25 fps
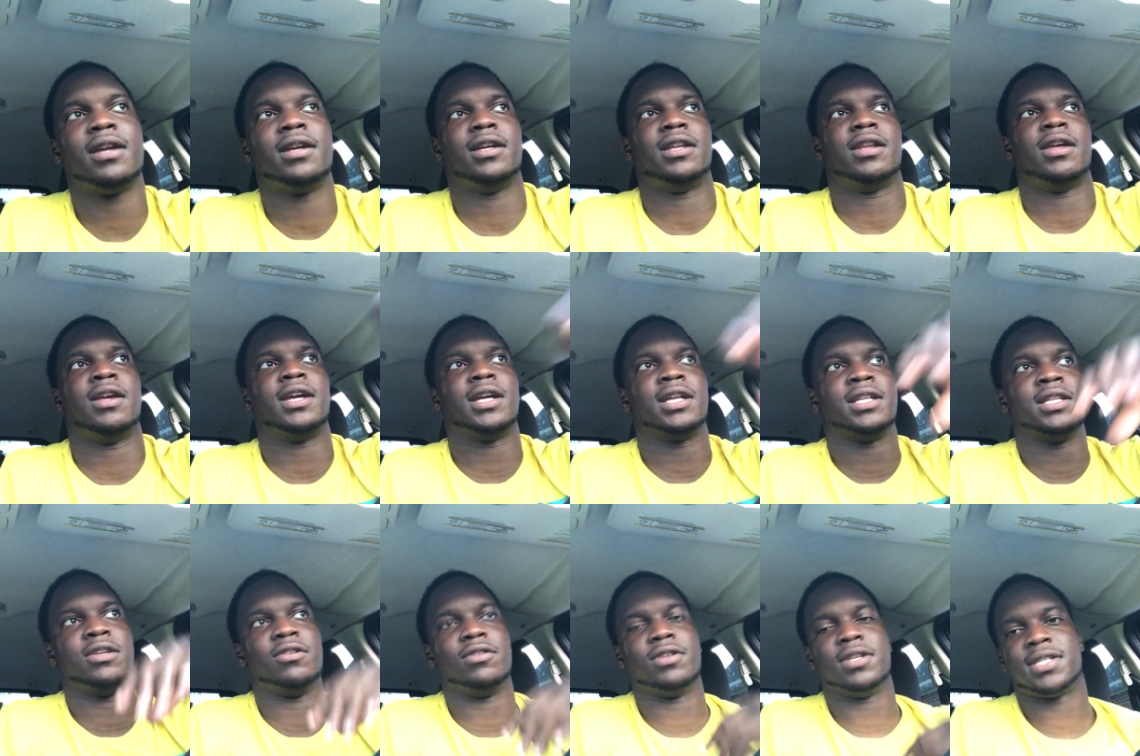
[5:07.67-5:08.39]
You know, he
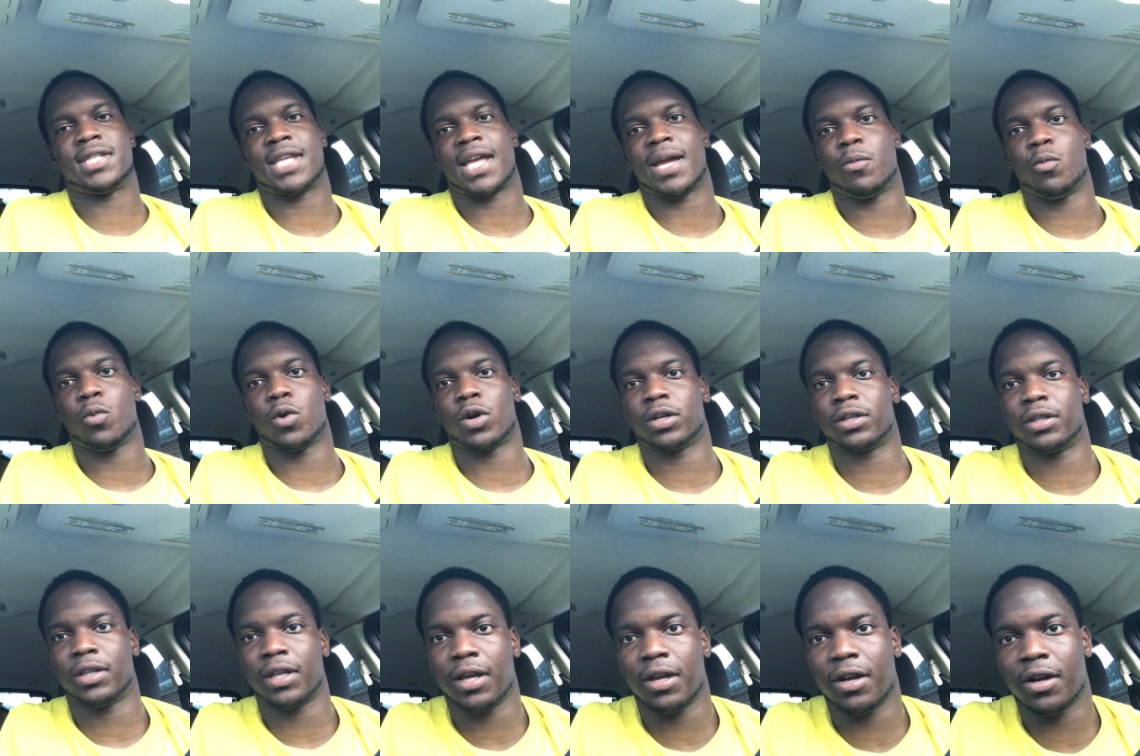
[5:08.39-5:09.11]
can do the same work
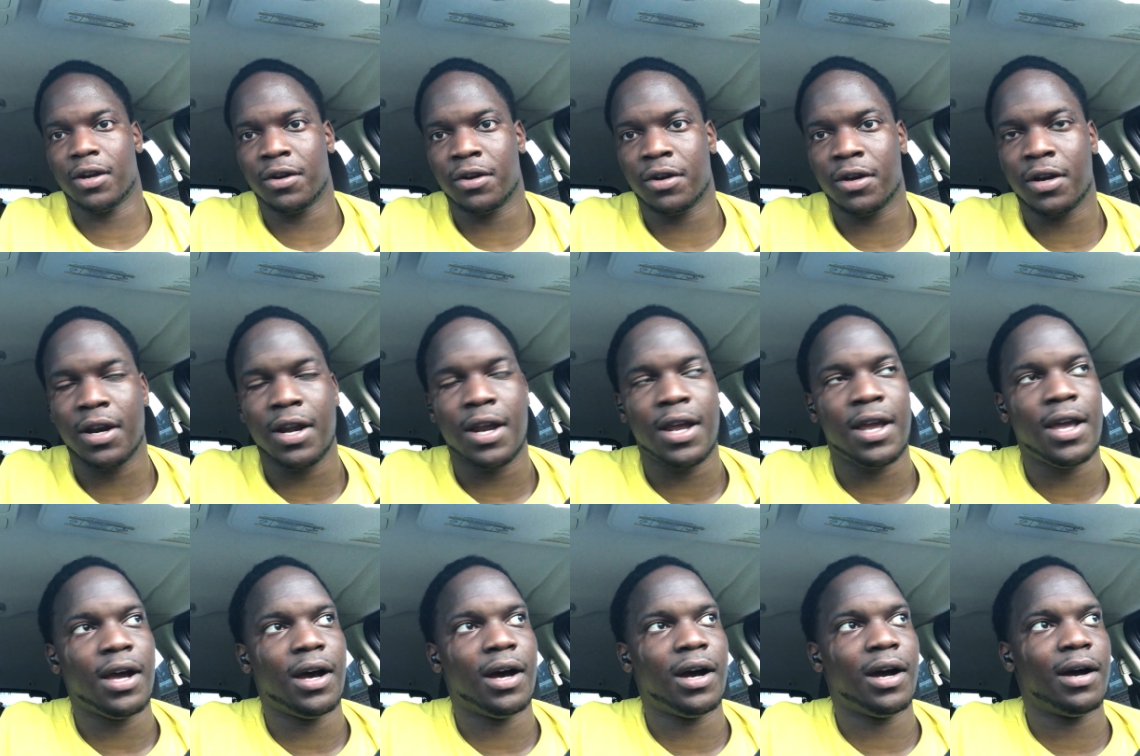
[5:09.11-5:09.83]
there
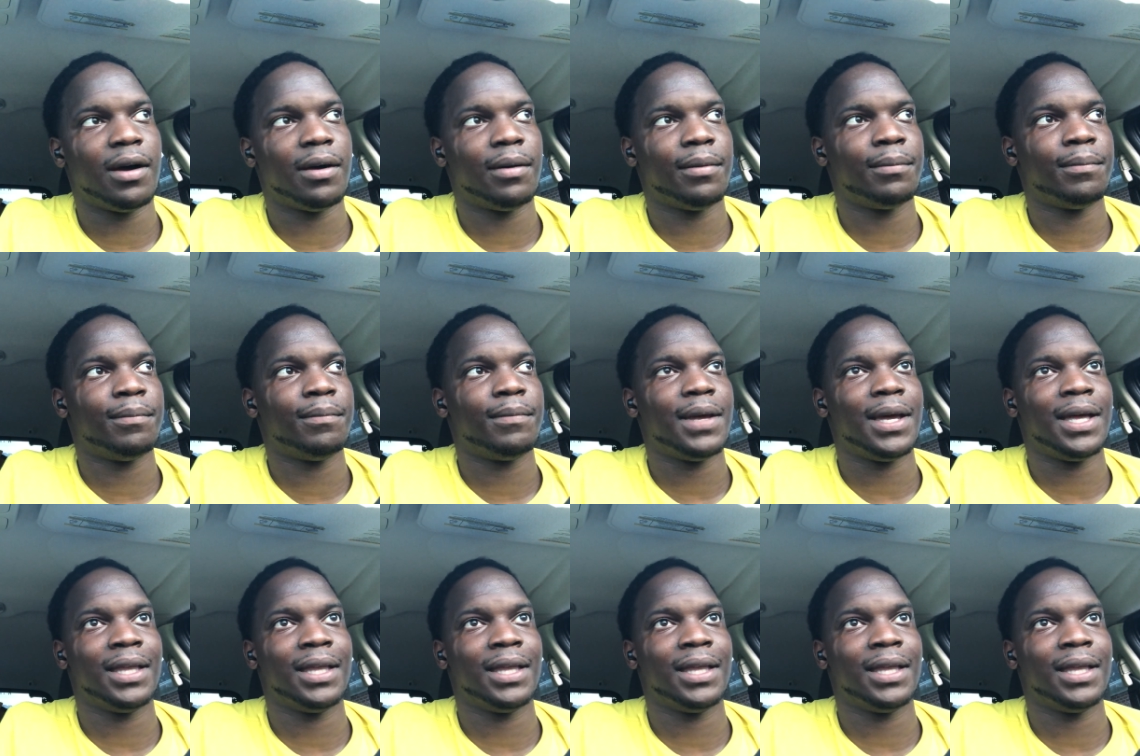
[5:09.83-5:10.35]
um,